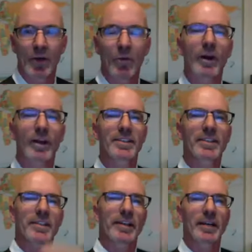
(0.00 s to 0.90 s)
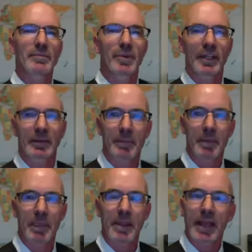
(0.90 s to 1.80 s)
What is it that I bring?
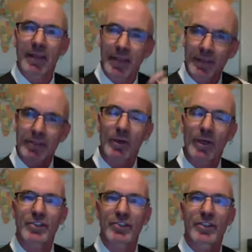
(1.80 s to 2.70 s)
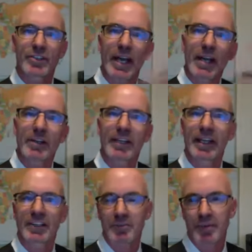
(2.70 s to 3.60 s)
And then the question is, how can I
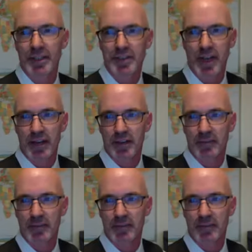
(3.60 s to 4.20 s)
express that?